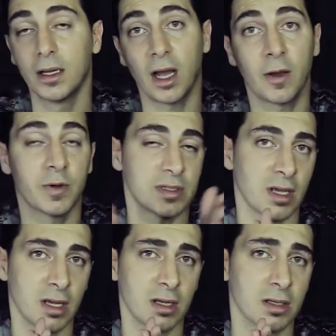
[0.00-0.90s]
I would
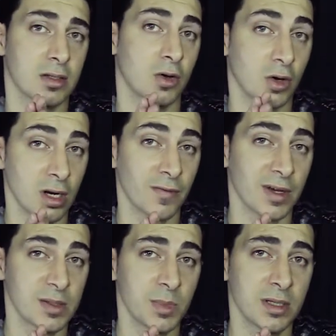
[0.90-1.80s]
say it's a good
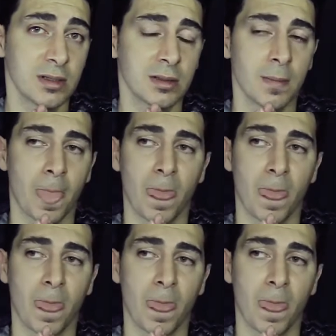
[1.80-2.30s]
investment.